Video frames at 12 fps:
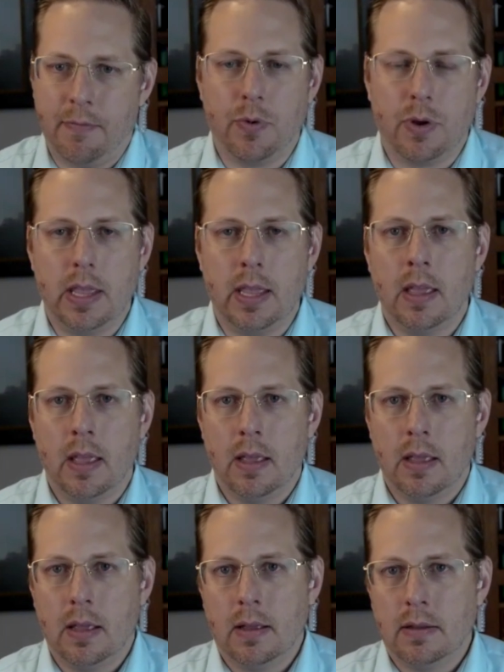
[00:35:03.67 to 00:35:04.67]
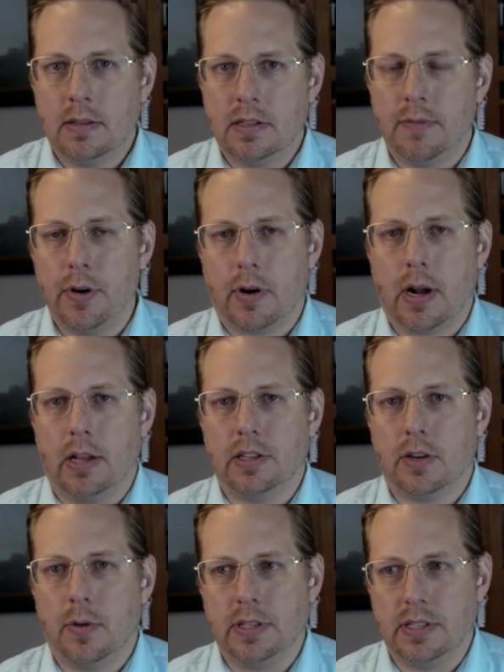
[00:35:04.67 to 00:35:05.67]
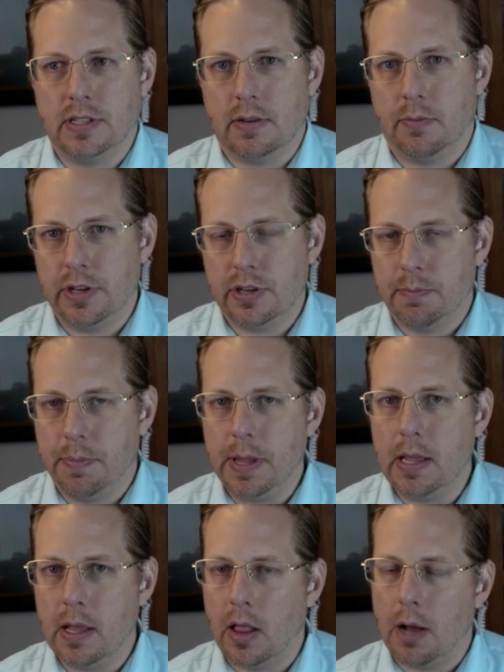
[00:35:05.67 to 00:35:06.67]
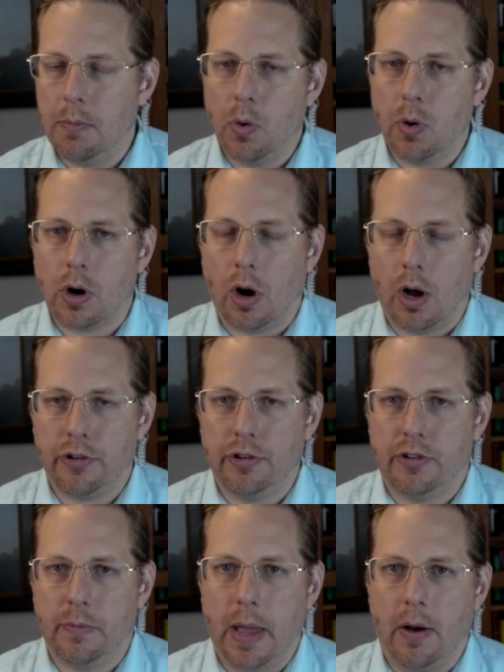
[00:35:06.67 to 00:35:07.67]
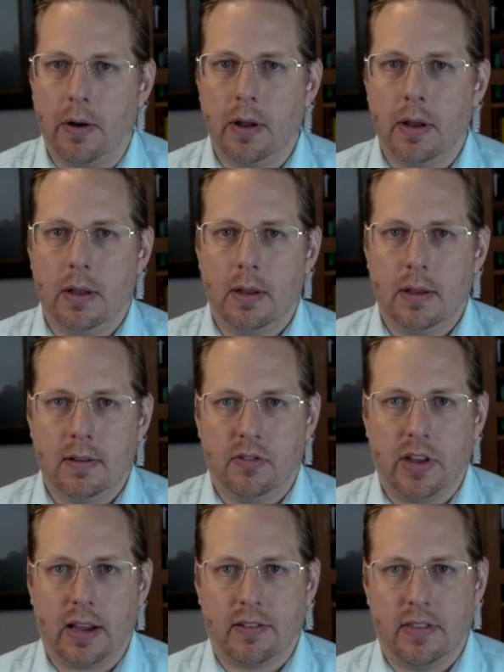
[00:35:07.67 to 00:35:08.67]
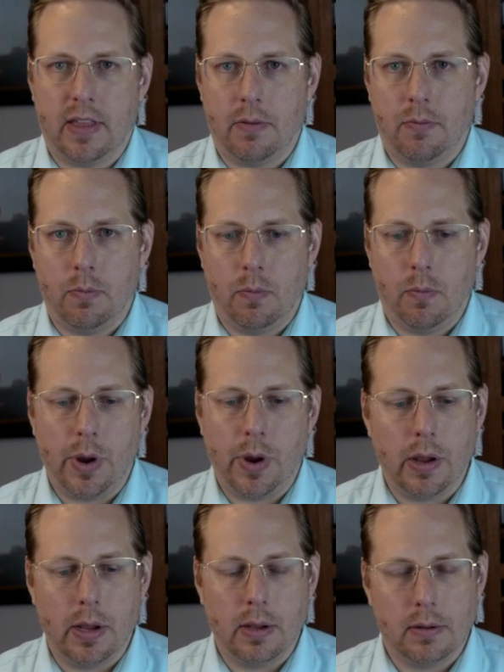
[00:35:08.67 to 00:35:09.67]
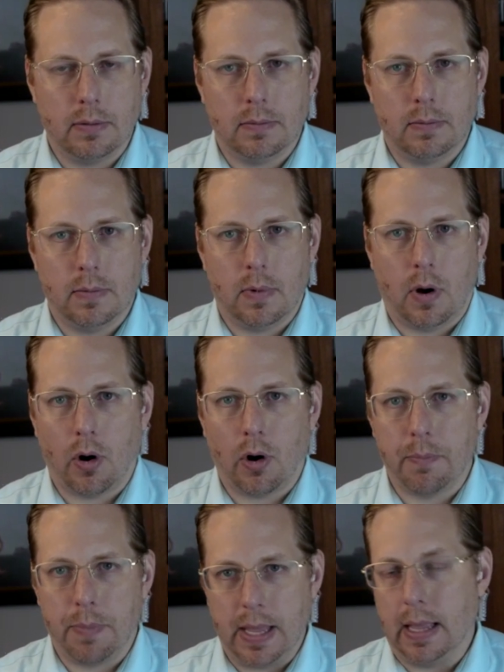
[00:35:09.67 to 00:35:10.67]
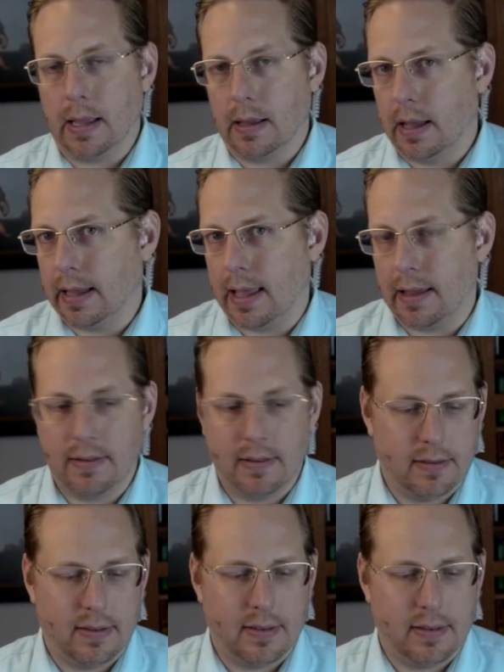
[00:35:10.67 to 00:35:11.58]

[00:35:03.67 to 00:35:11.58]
really severe consequences, and we should be a lot more cautious about sex than we are being, I guess. It's